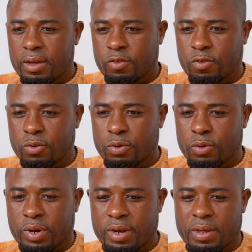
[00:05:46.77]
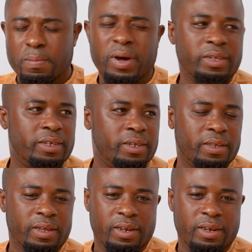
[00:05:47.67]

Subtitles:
And so you can imagine